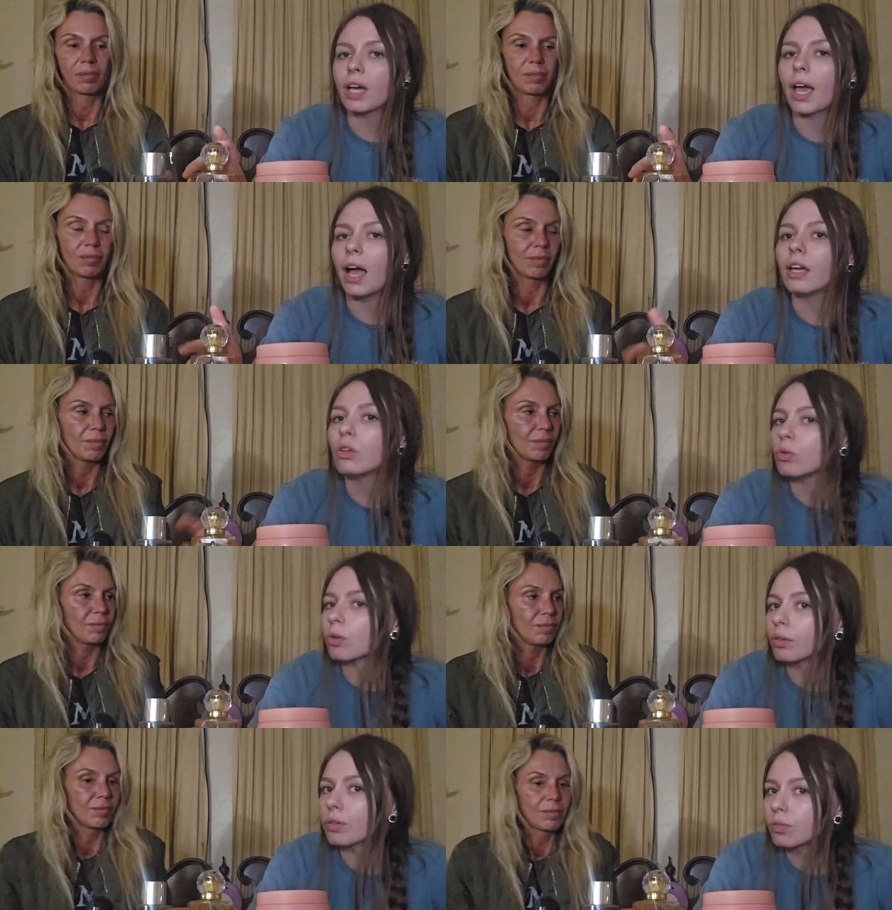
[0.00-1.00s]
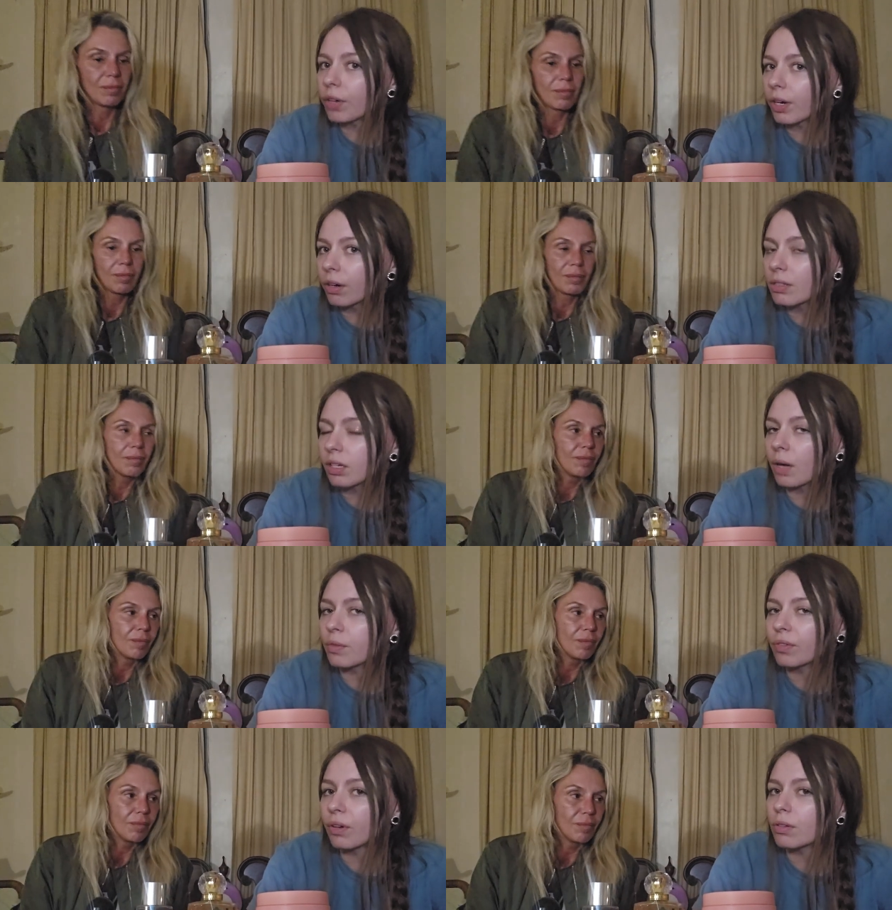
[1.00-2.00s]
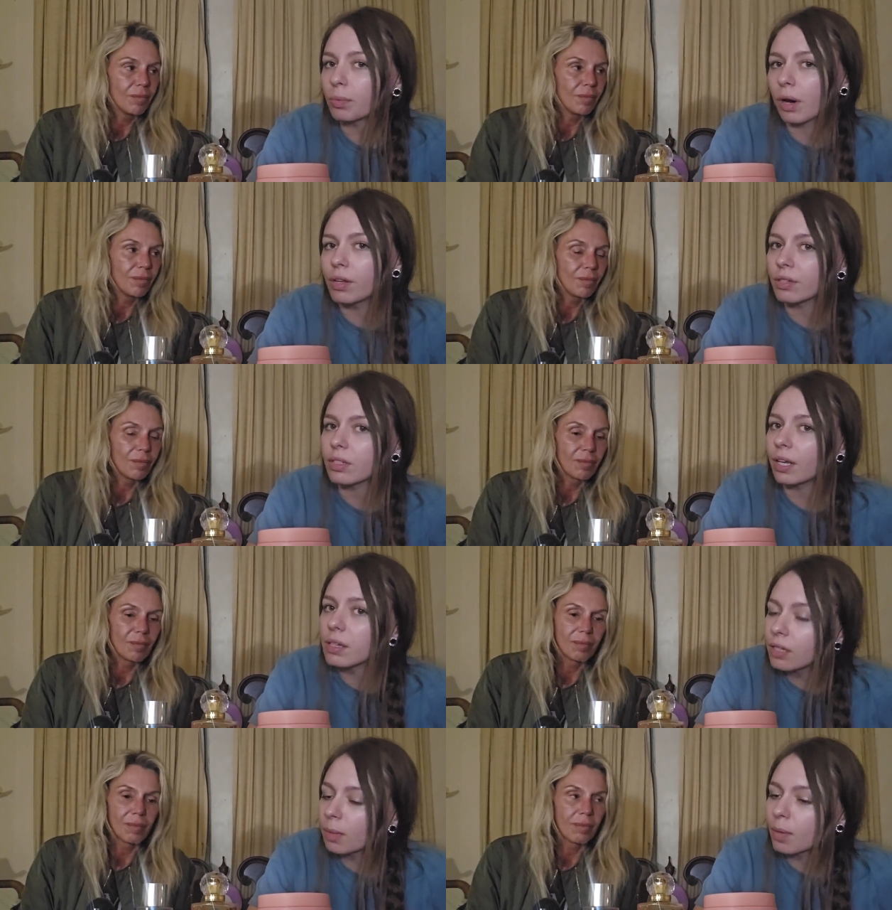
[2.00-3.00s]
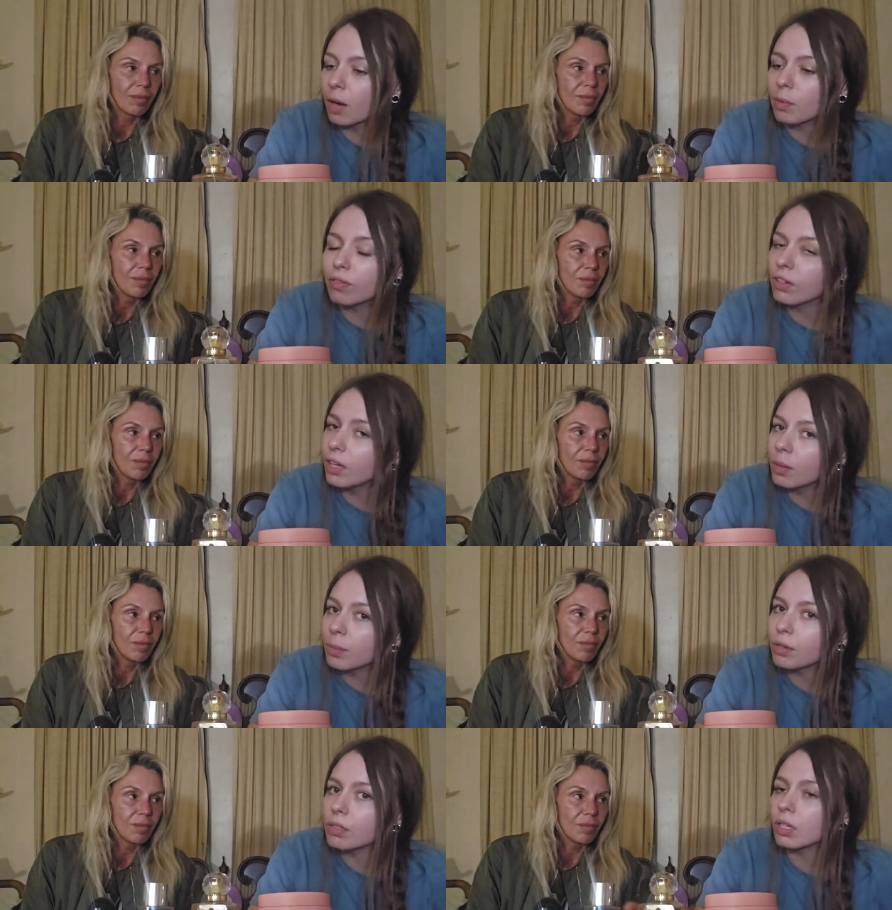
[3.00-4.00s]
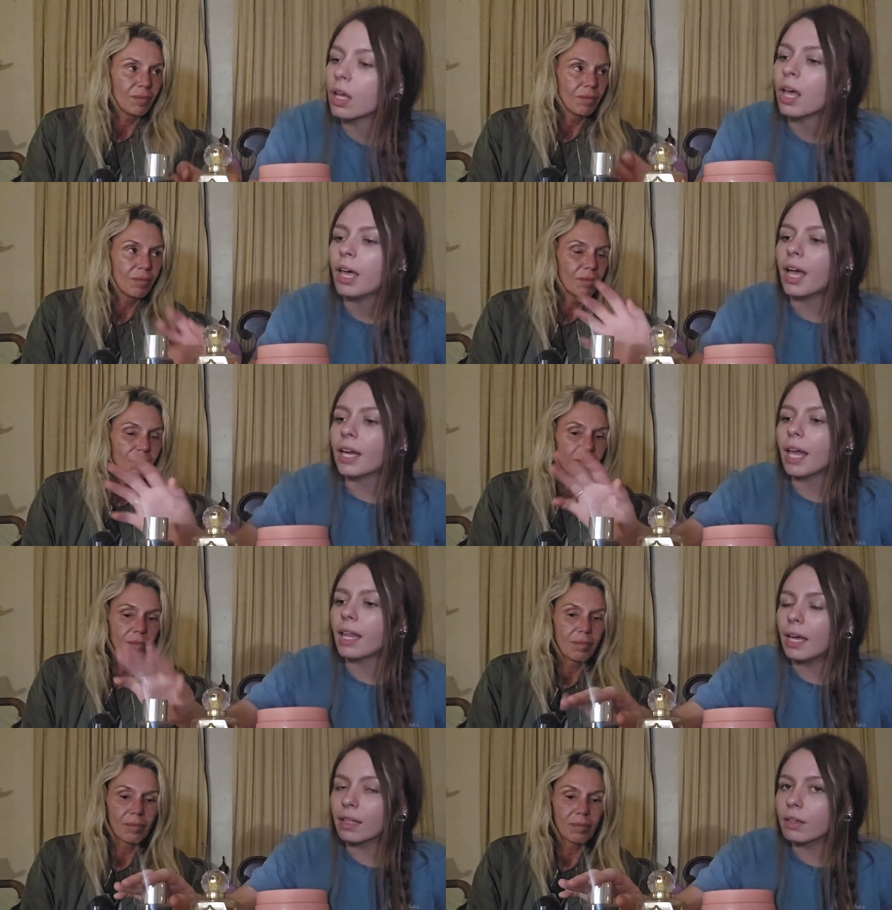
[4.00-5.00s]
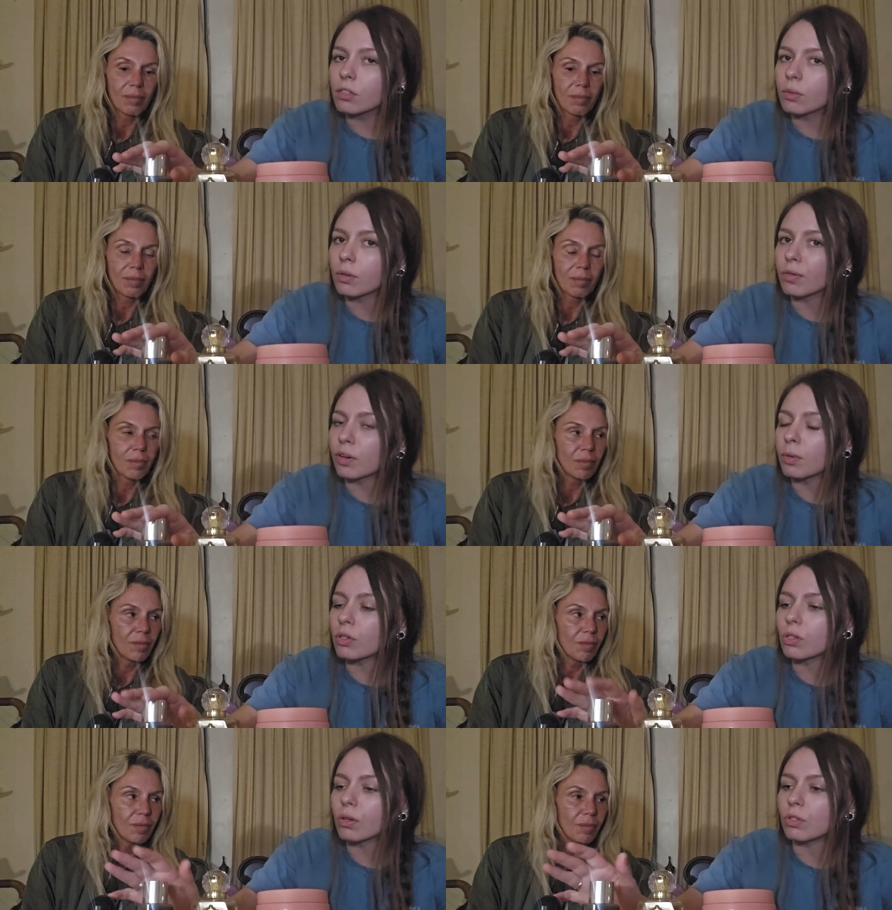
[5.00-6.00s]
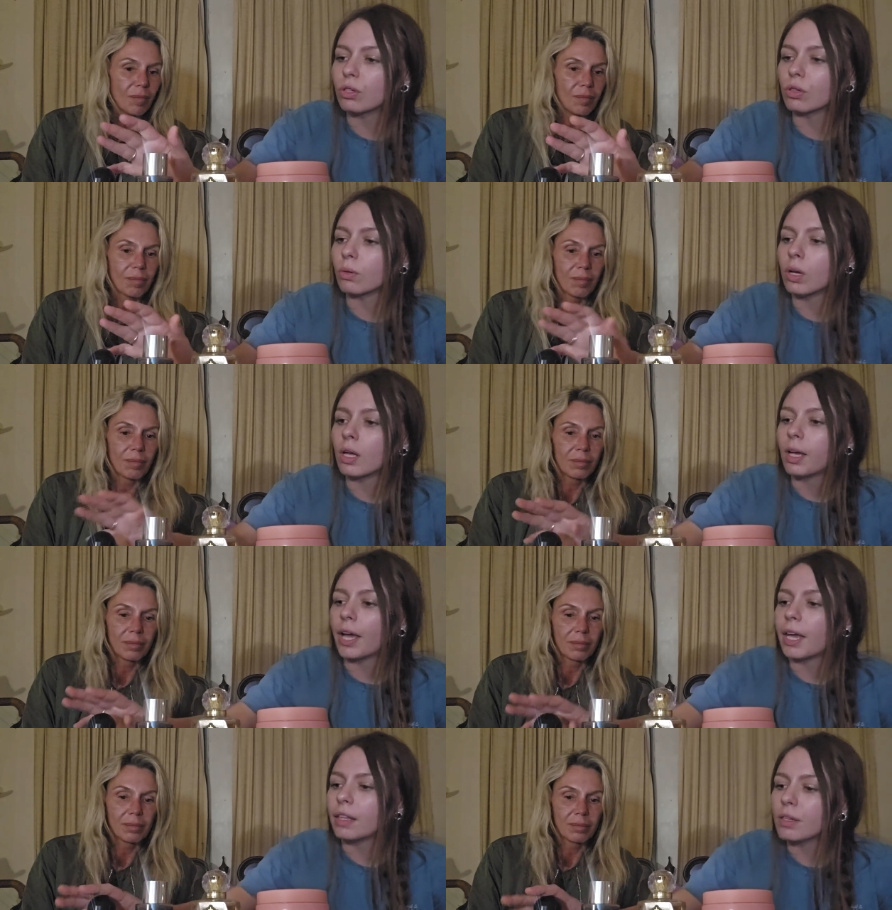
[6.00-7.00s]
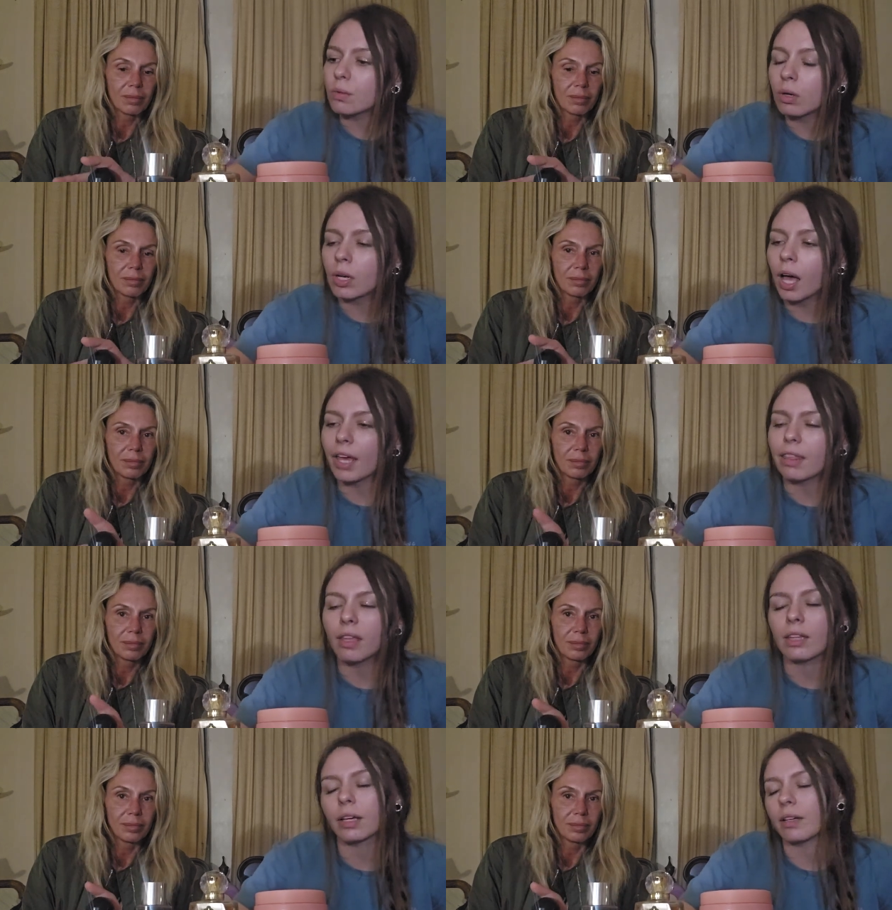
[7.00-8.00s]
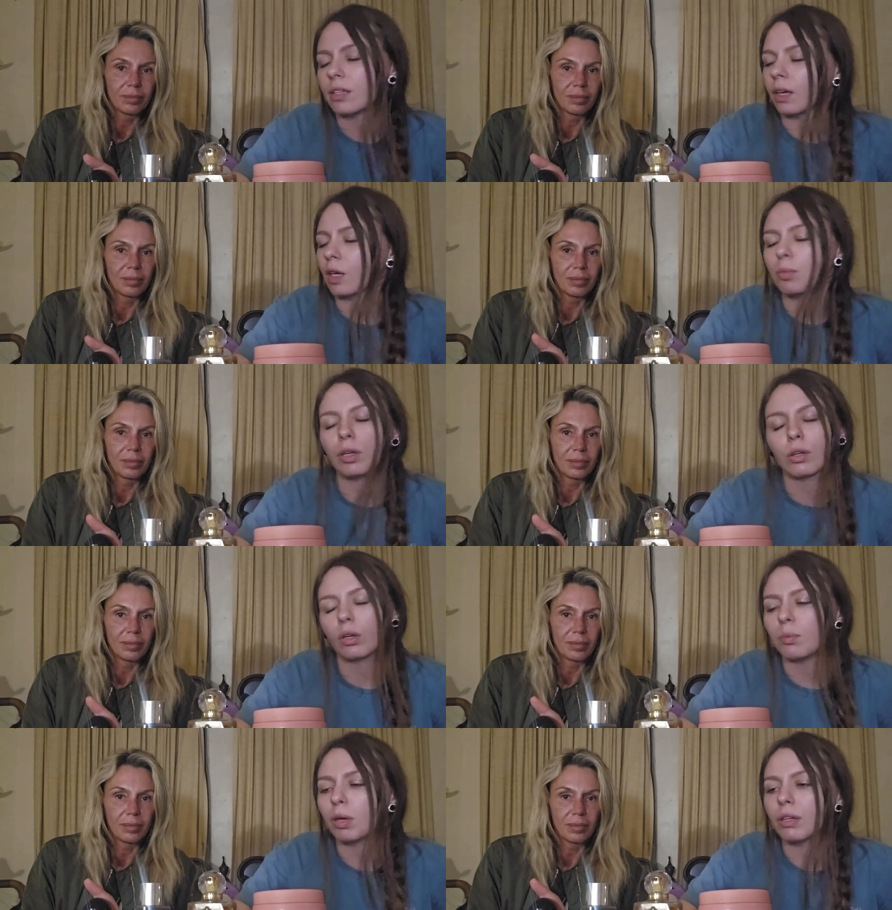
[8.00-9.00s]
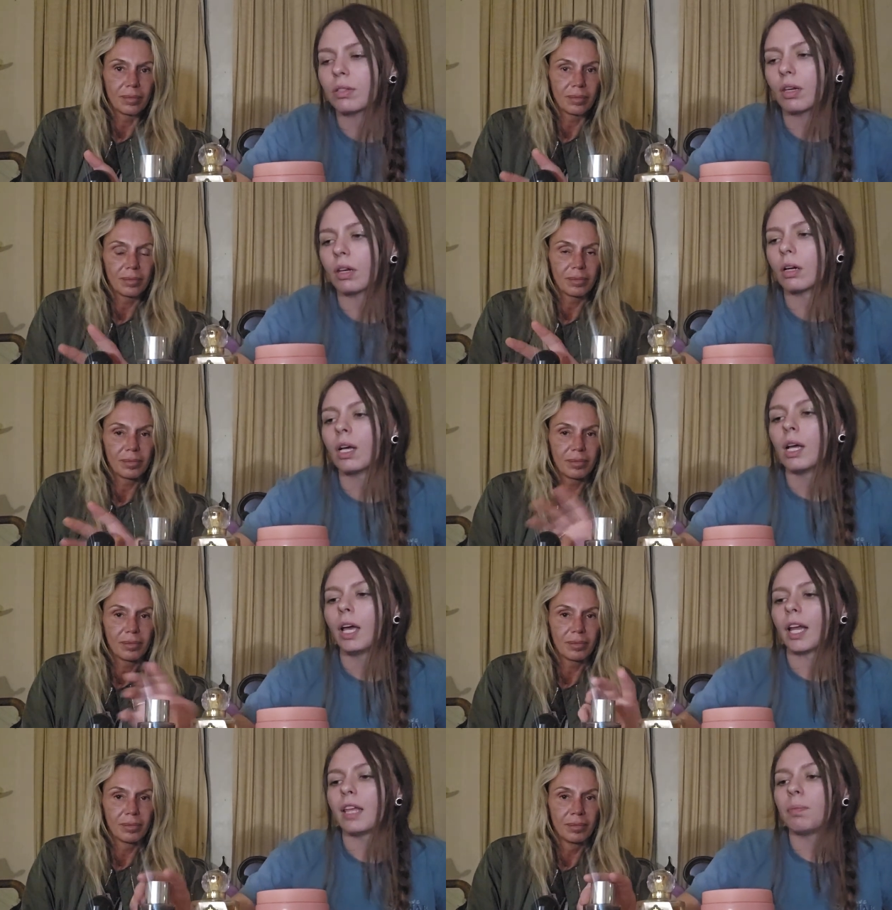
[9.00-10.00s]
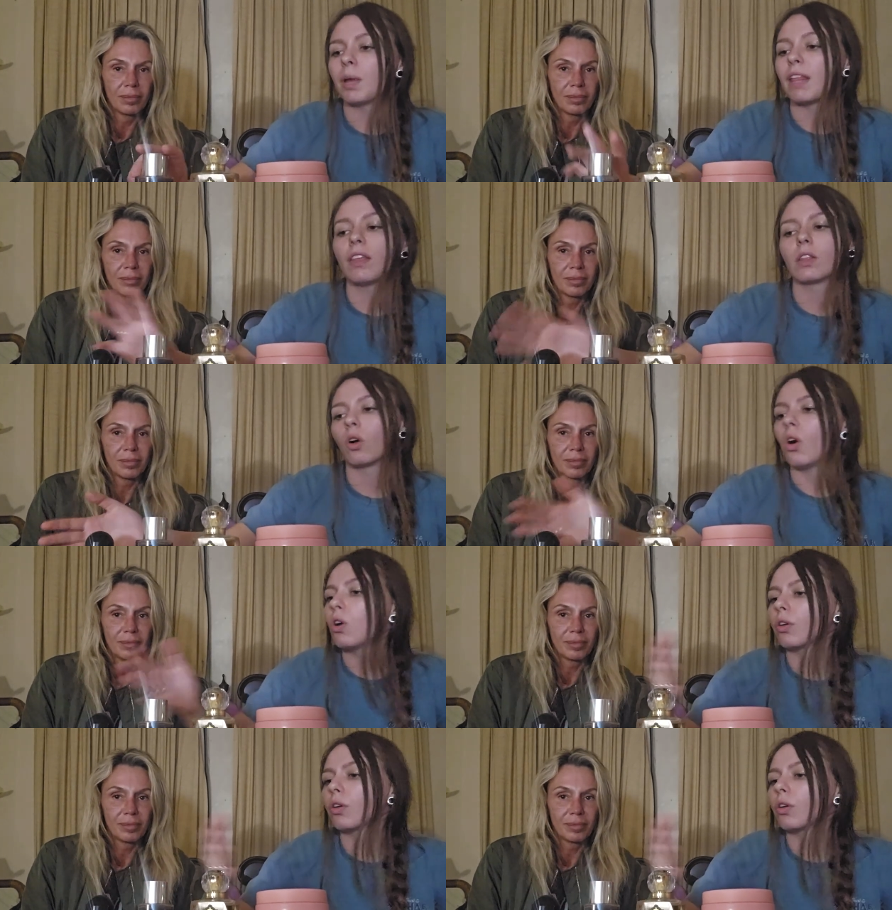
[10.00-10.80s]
Speaker 1: I, I adore this fragrance, and I was very surprised because, like I said, I'm not a big vanilla person, and I like this one very much so too. And this one, I think, like I said, could be a good base layer. And I, but I think they're all